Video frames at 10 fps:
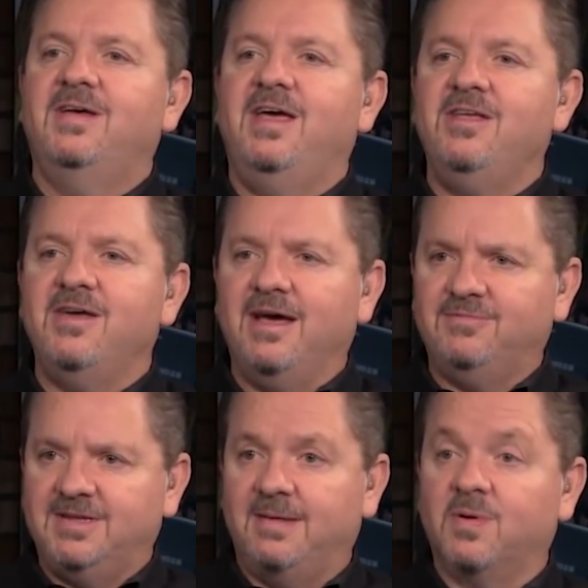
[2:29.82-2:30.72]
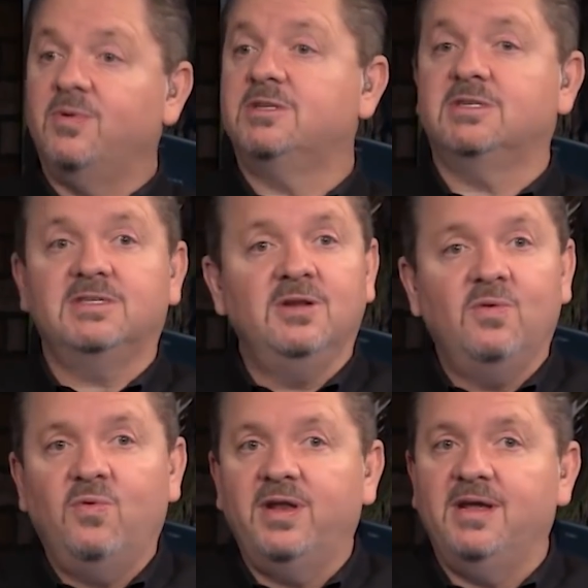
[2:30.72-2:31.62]
and you have Deborah, which is, you know,
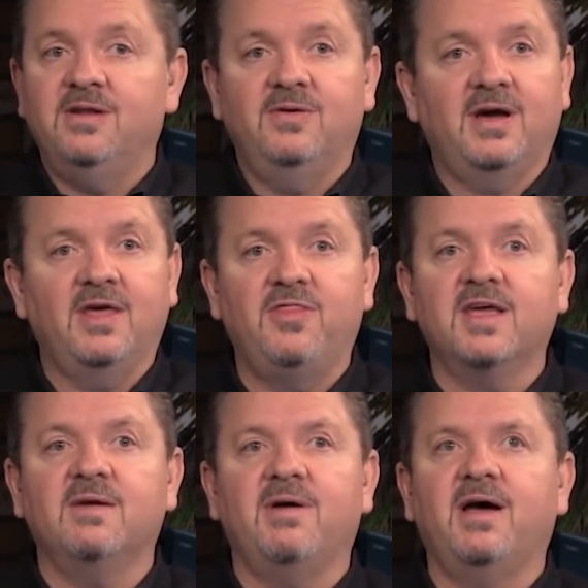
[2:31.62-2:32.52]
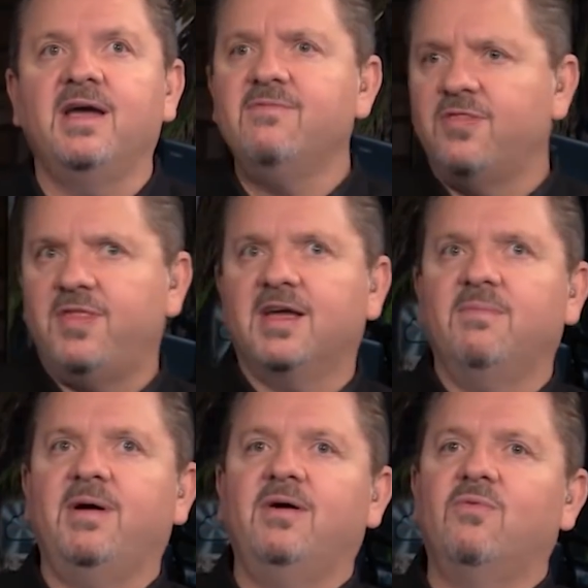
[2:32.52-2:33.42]
what, you know, I think about, I even think
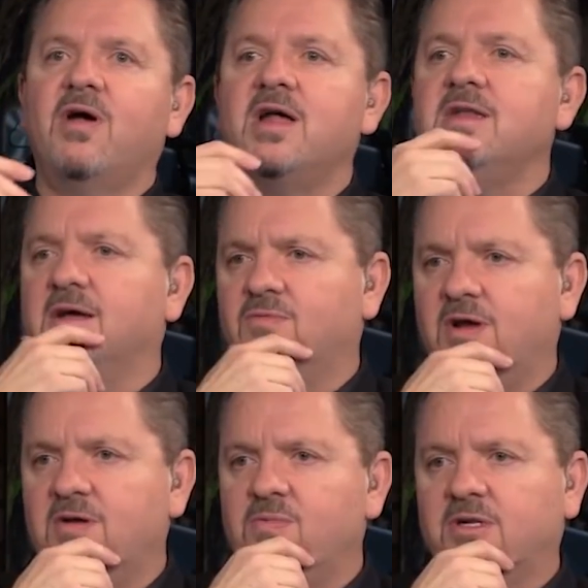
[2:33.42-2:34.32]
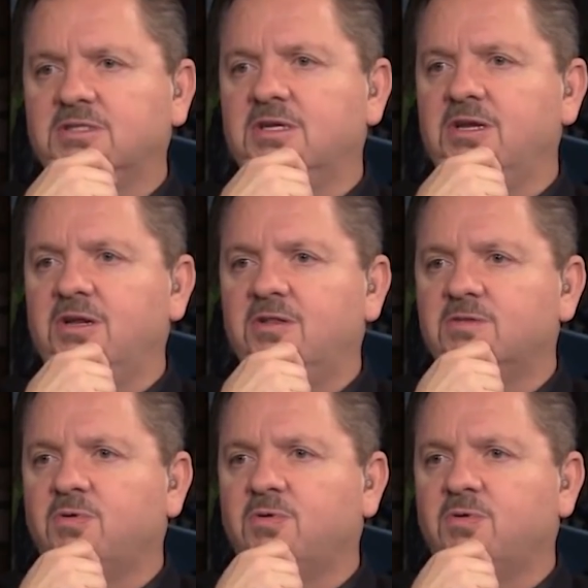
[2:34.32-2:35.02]
about Rhonda, Rhonda Wilson, you know, that's